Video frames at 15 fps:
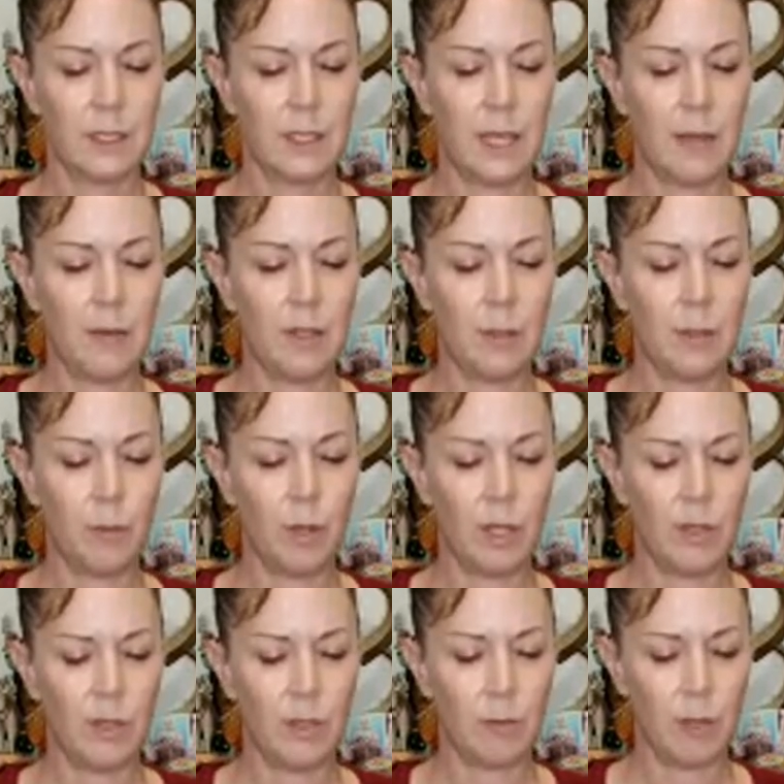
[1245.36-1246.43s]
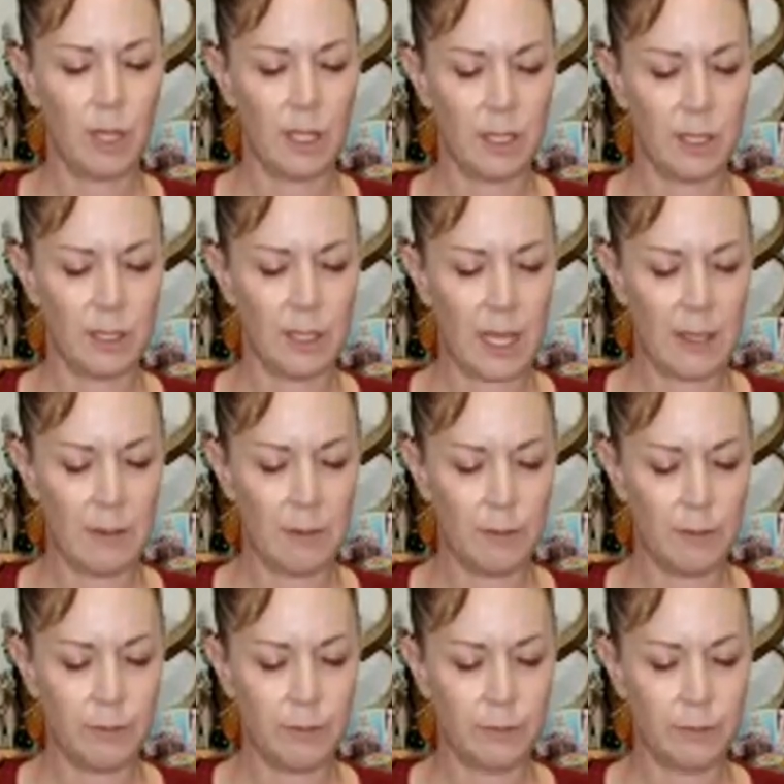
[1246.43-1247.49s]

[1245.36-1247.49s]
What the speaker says: Allowing the breath to regulate.